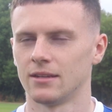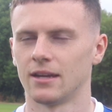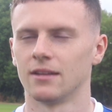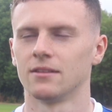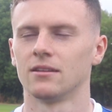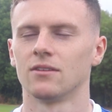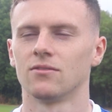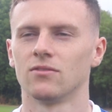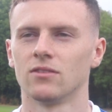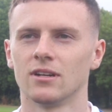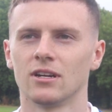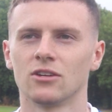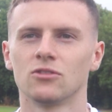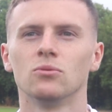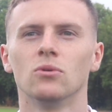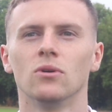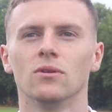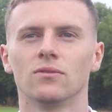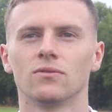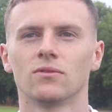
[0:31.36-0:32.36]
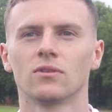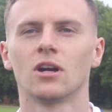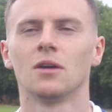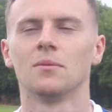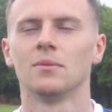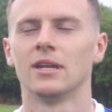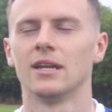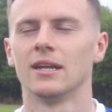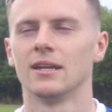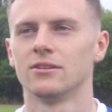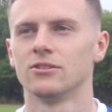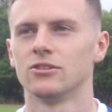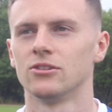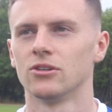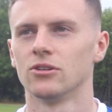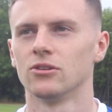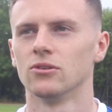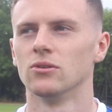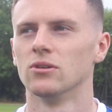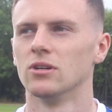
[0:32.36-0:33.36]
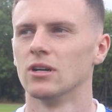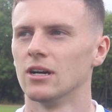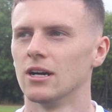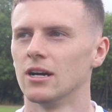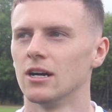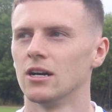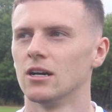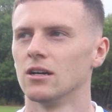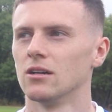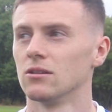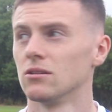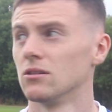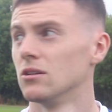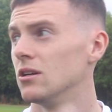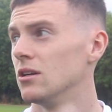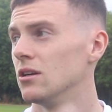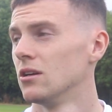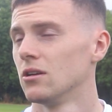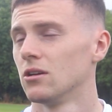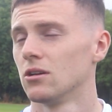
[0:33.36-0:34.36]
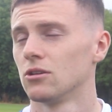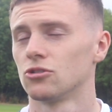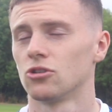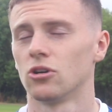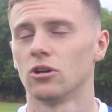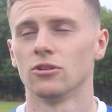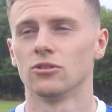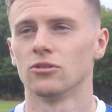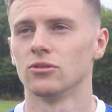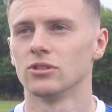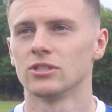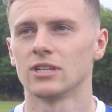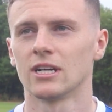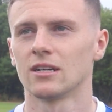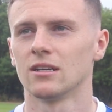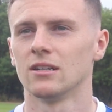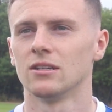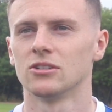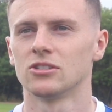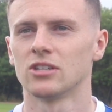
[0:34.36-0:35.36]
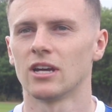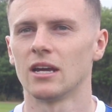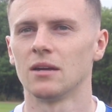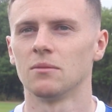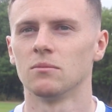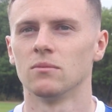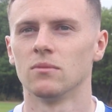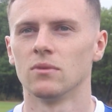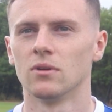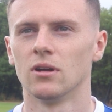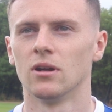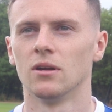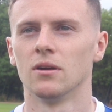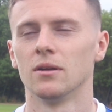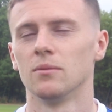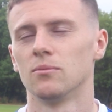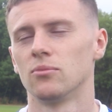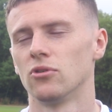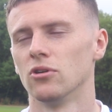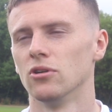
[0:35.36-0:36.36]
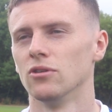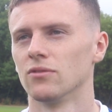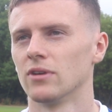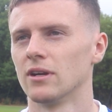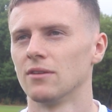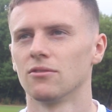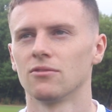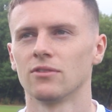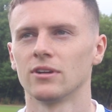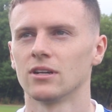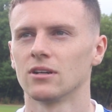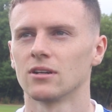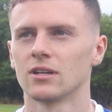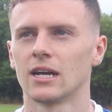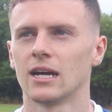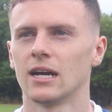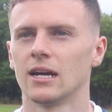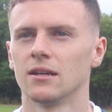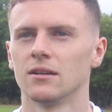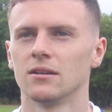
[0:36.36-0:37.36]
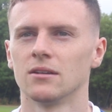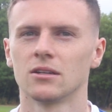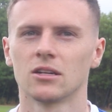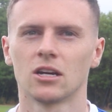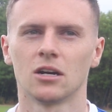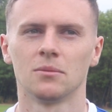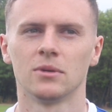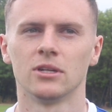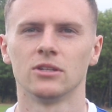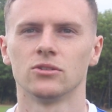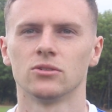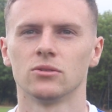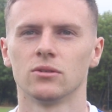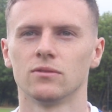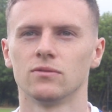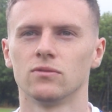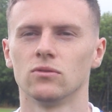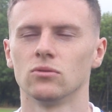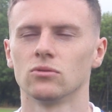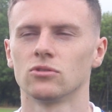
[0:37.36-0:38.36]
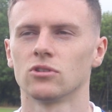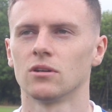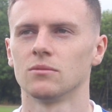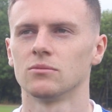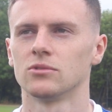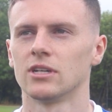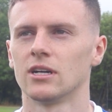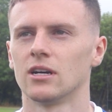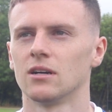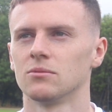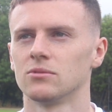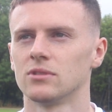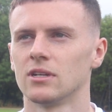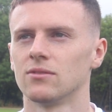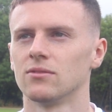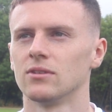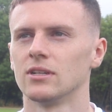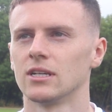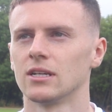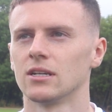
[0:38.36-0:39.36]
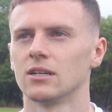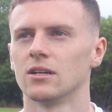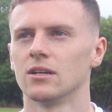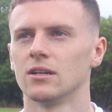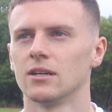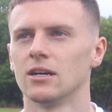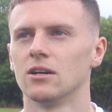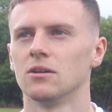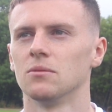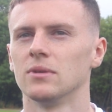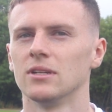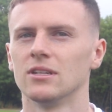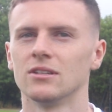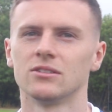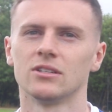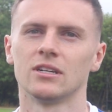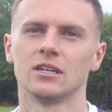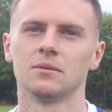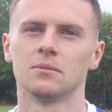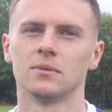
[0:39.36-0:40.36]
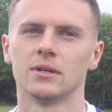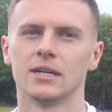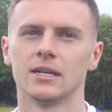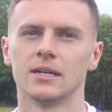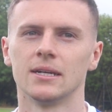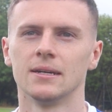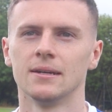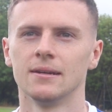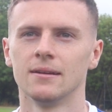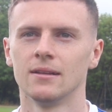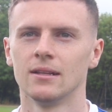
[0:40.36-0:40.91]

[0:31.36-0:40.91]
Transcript: Yeah, definitely, that's what I'm coming here to do. Try and do exactly the same, improve on everything I can. Coming into a full-time setup is definitely going to help me, the team here.